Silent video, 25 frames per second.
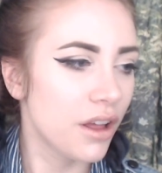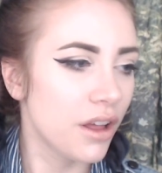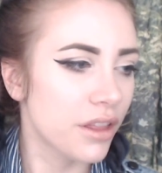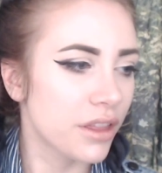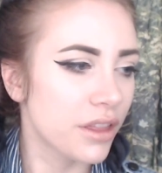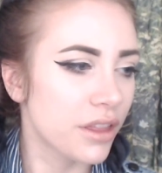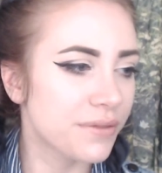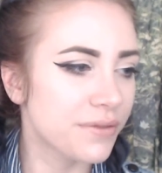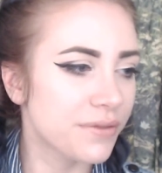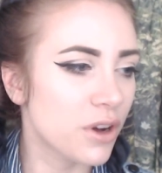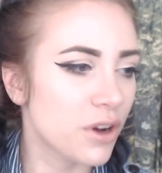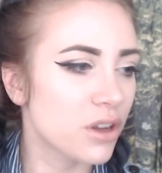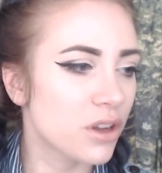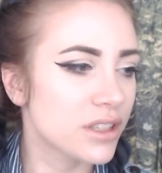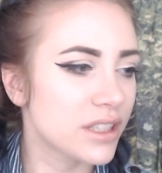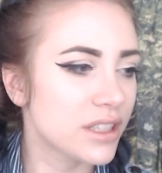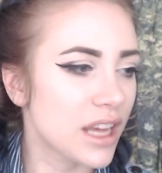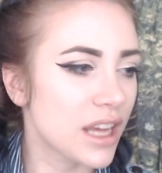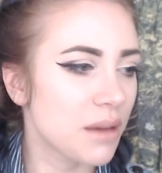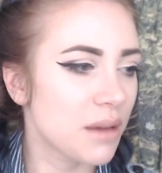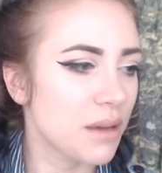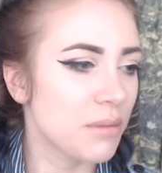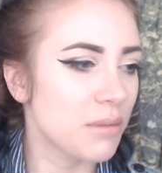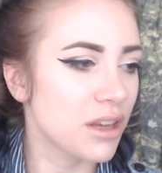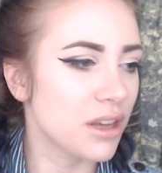The false
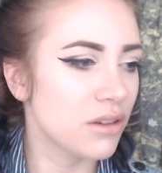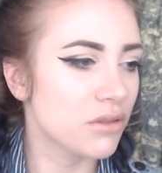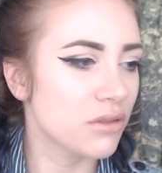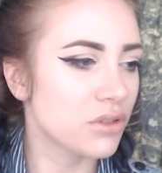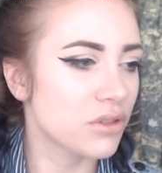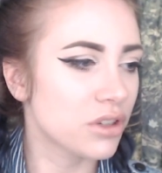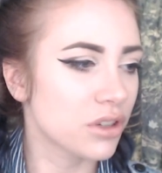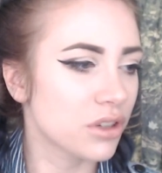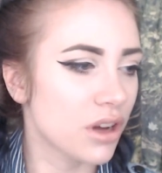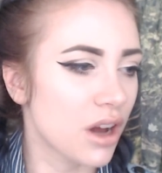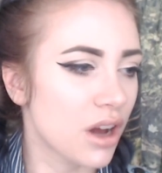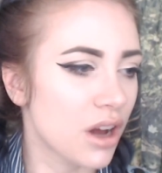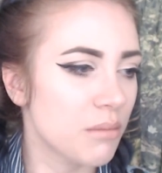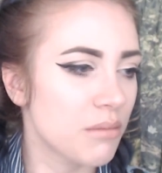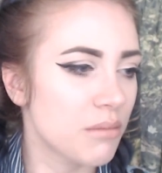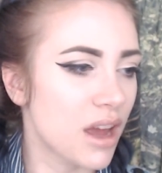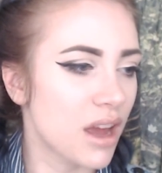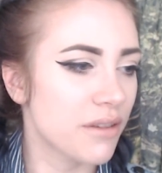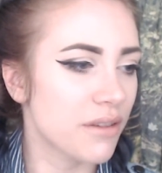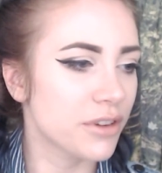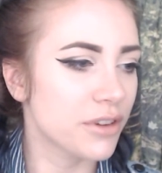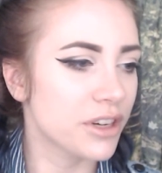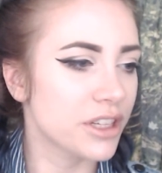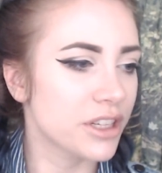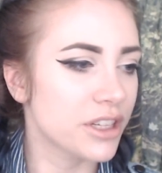Amy used to come
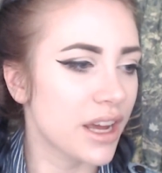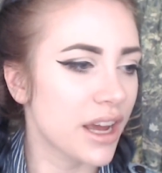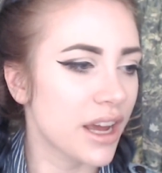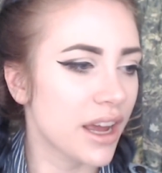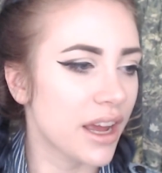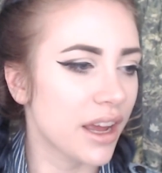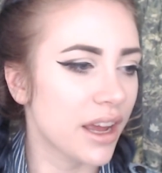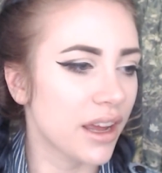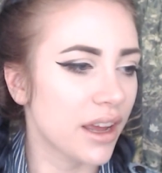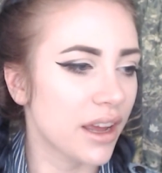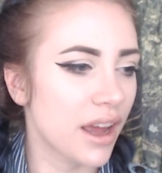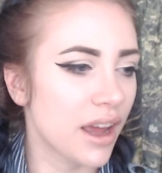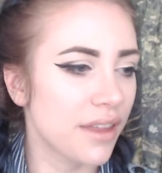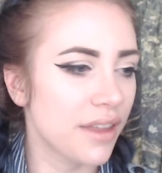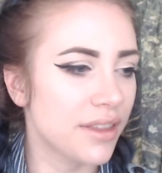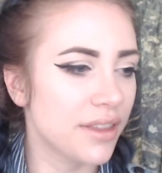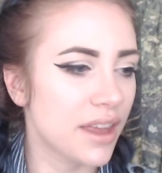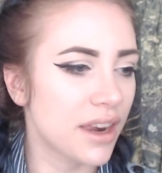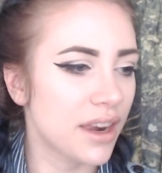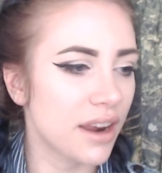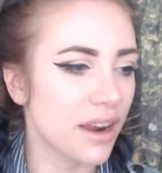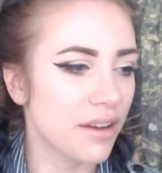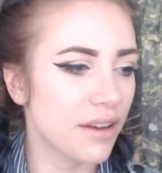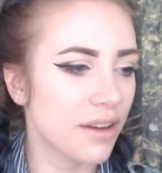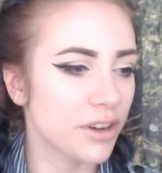every day, and
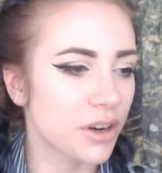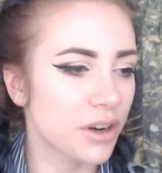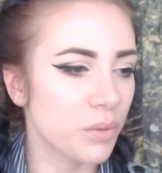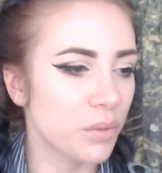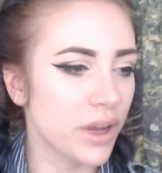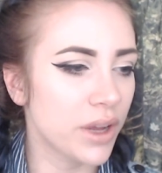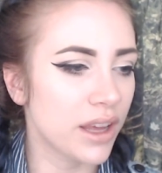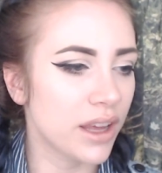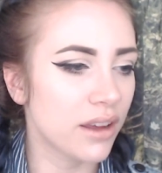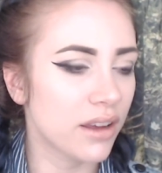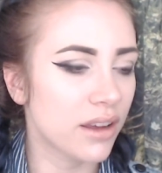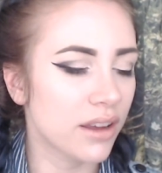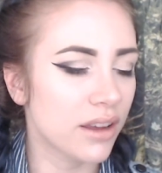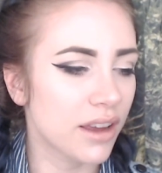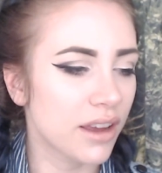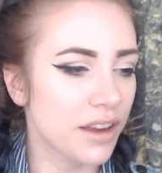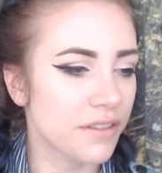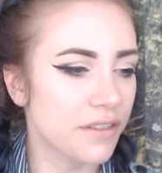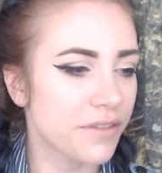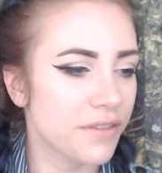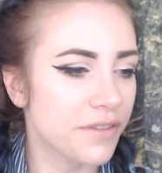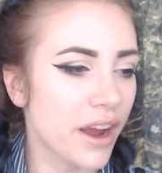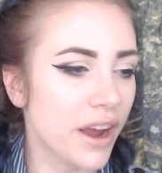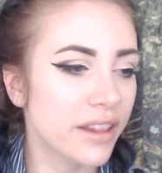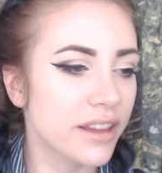then every week, and
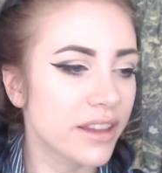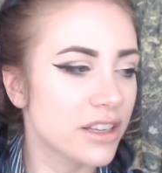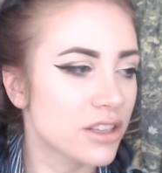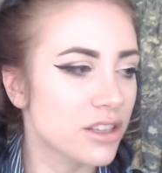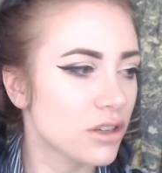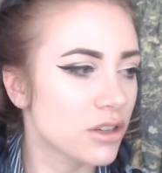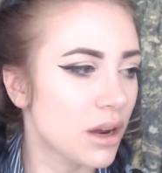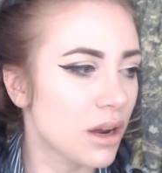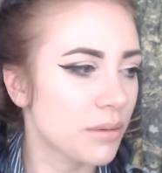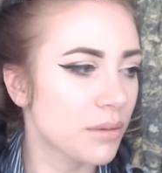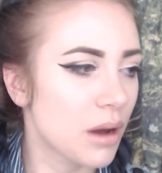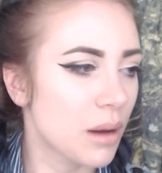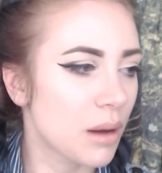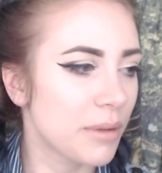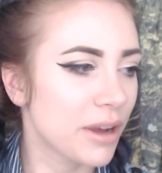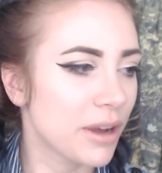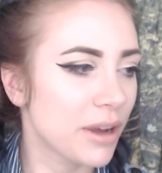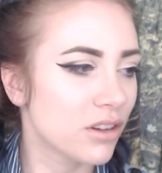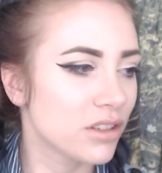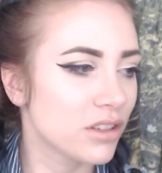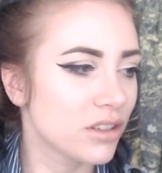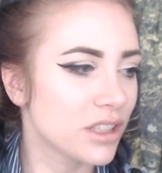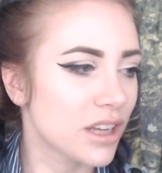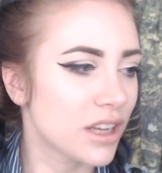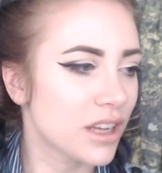finally stopped coming
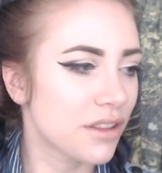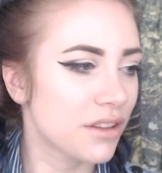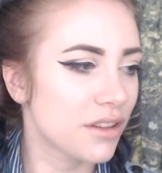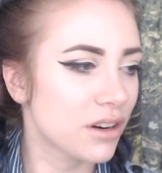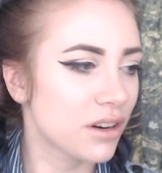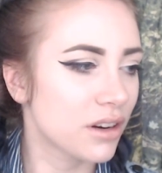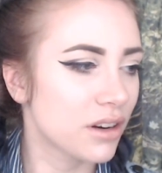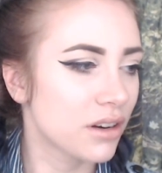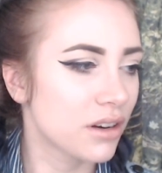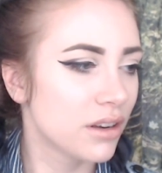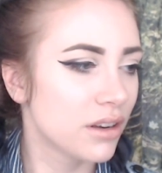altogether.